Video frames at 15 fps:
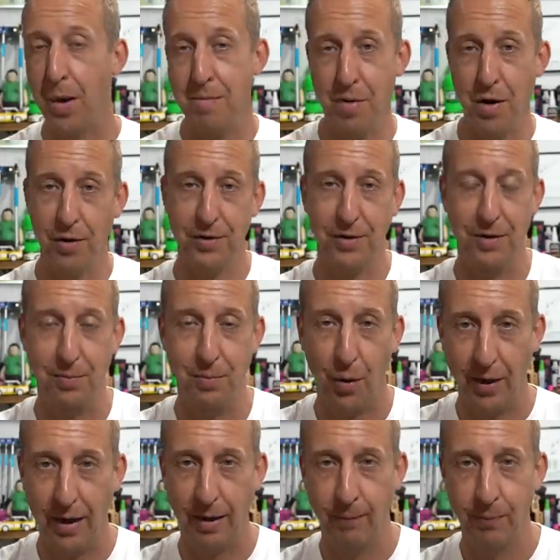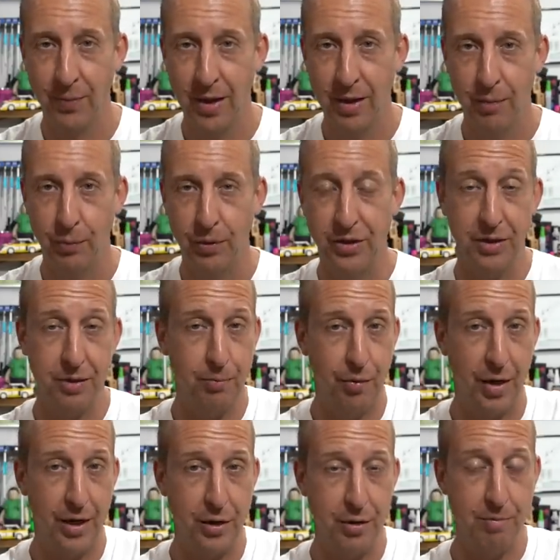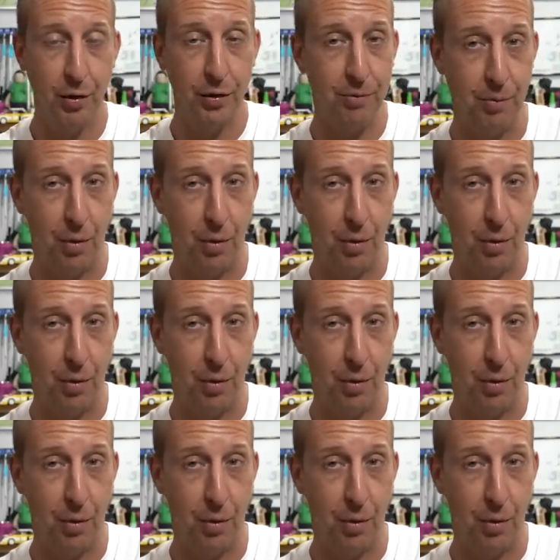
Windmaster's bike there, which is a brand new modern